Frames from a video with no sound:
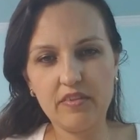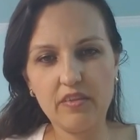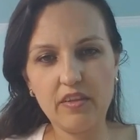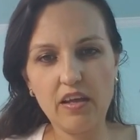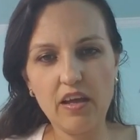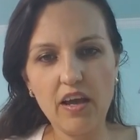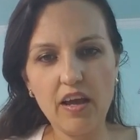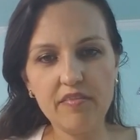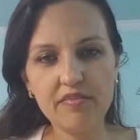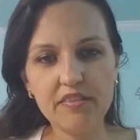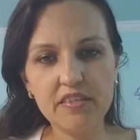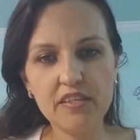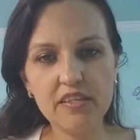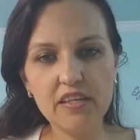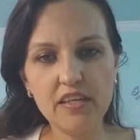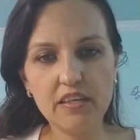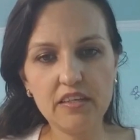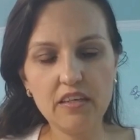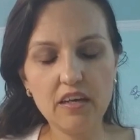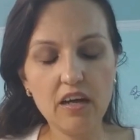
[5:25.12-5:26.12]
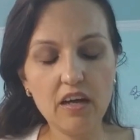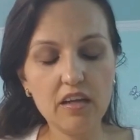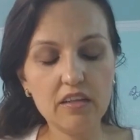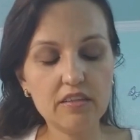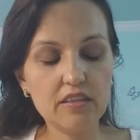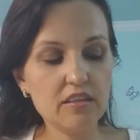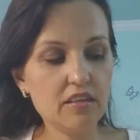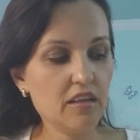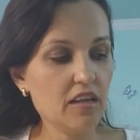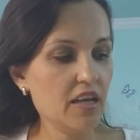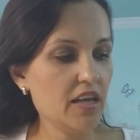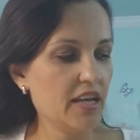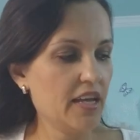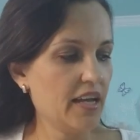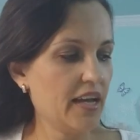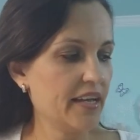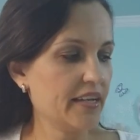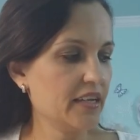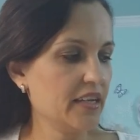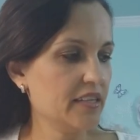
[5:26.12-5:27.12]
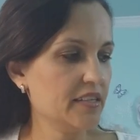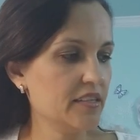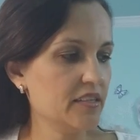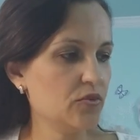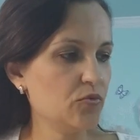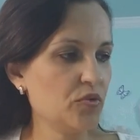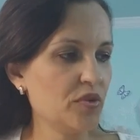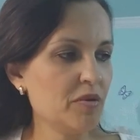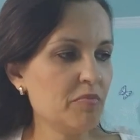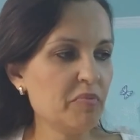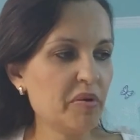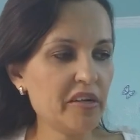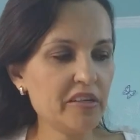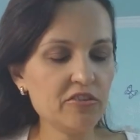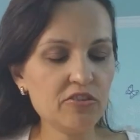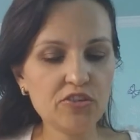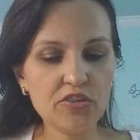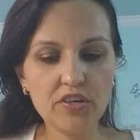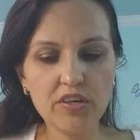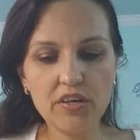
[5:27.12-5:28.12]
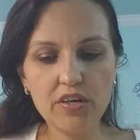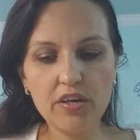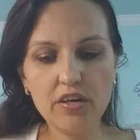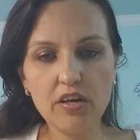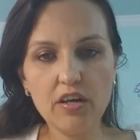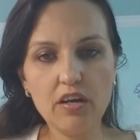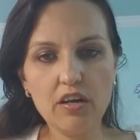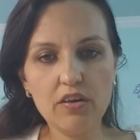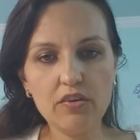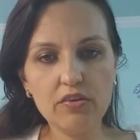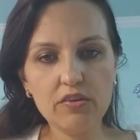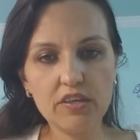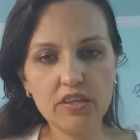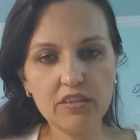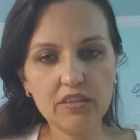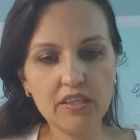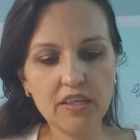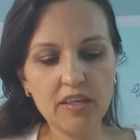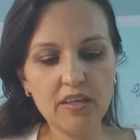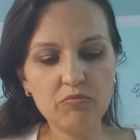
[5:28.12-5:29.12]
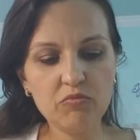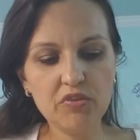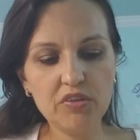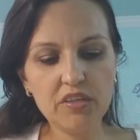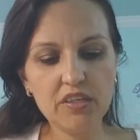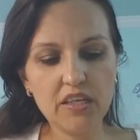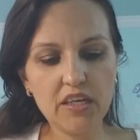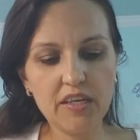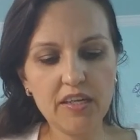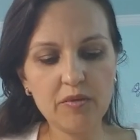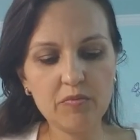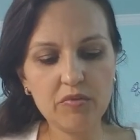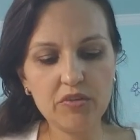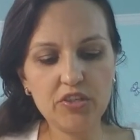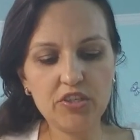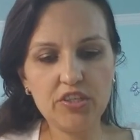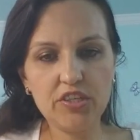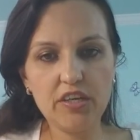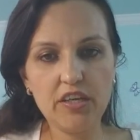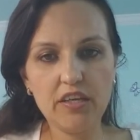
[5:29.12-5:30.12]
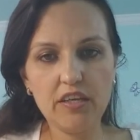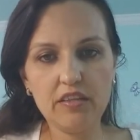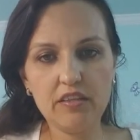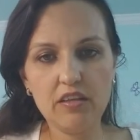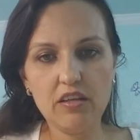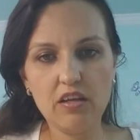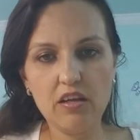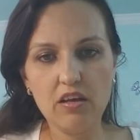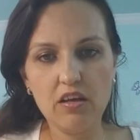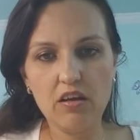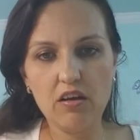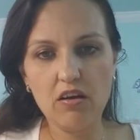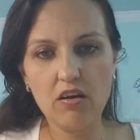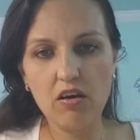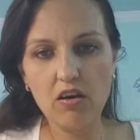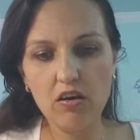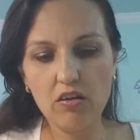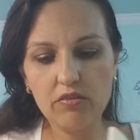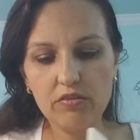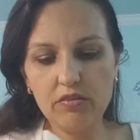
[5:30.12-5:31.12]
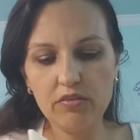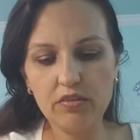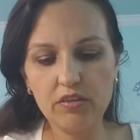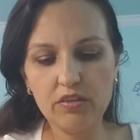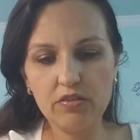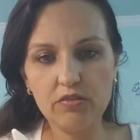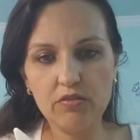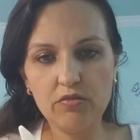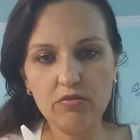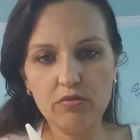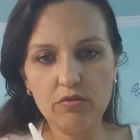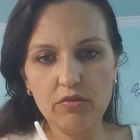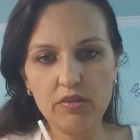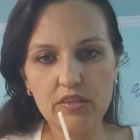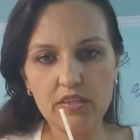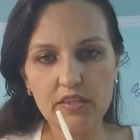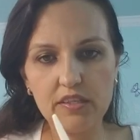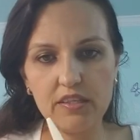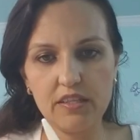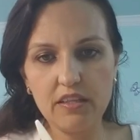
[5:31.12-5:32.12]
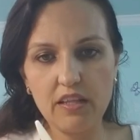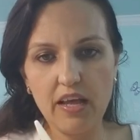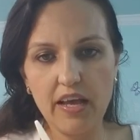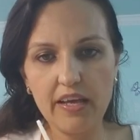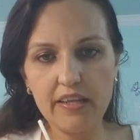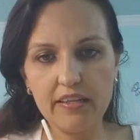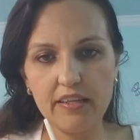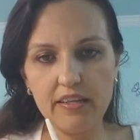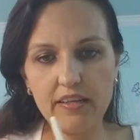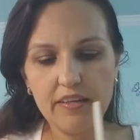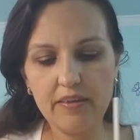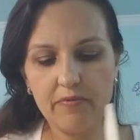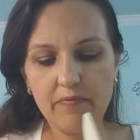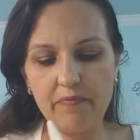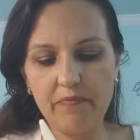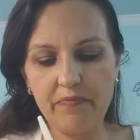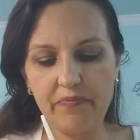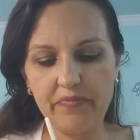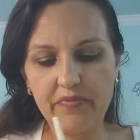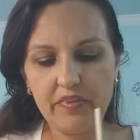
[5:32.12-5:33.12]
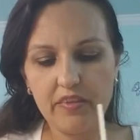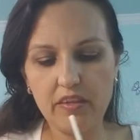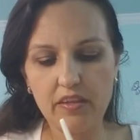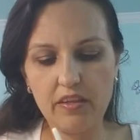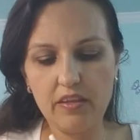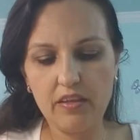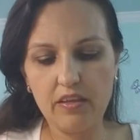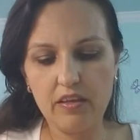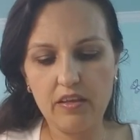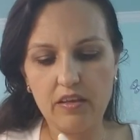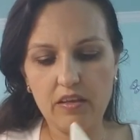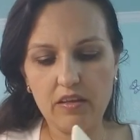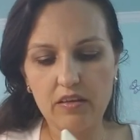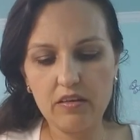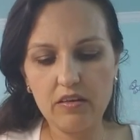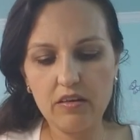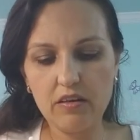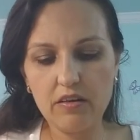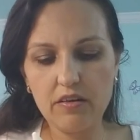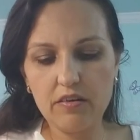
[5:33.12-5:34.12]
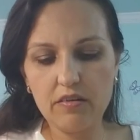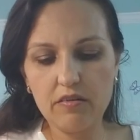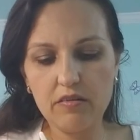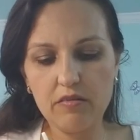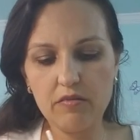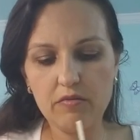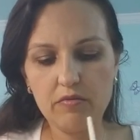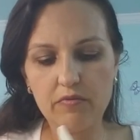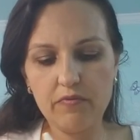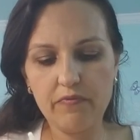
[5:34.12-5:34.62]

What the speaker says: After they're cut, I cut this with a puncher. You can cut them with a cutting machine. All you need to do is slightly curl